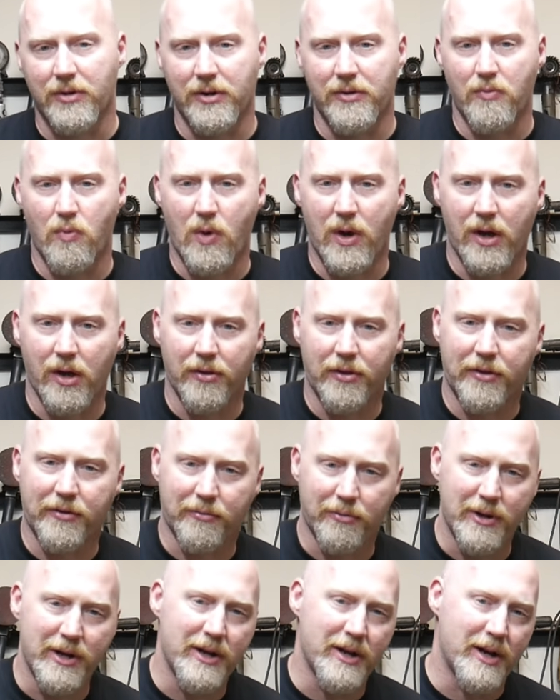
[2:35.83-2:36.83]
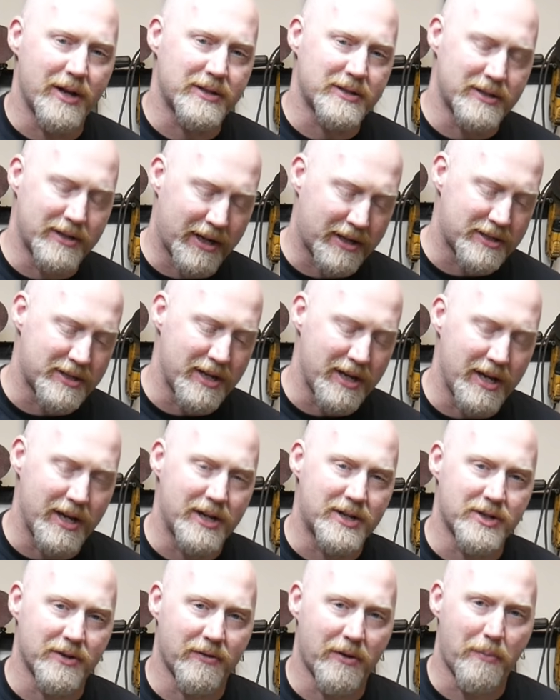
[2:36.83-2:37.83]
we're going to weld 3 nuts next to
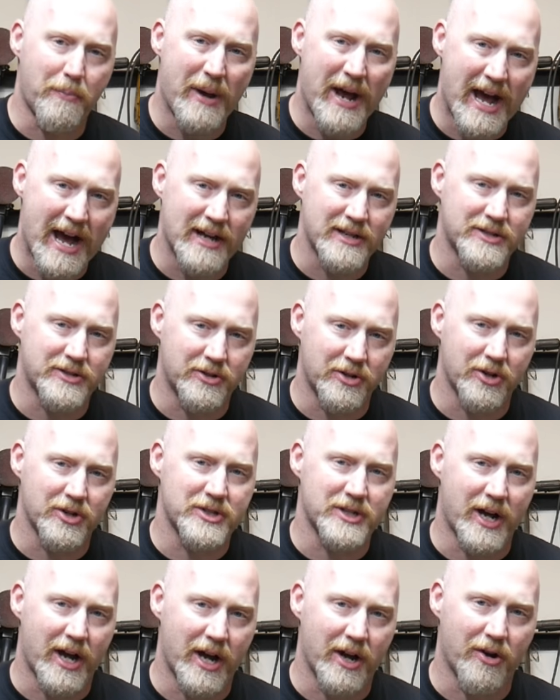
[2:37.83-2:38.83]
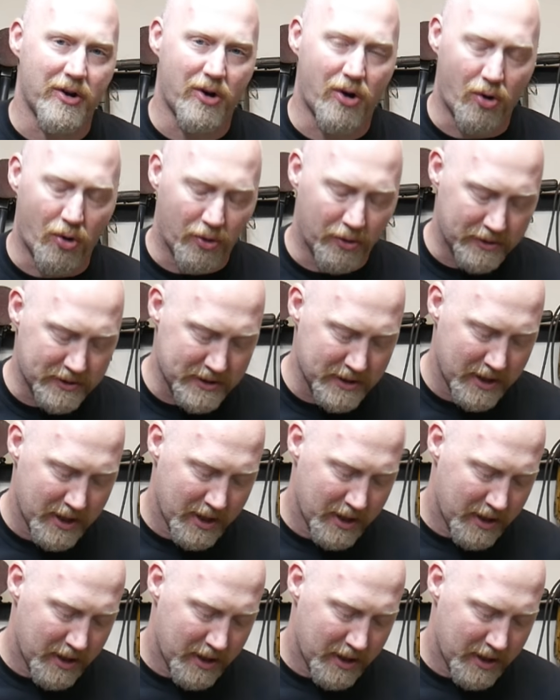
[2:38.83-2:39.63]
each of the passenger side holes.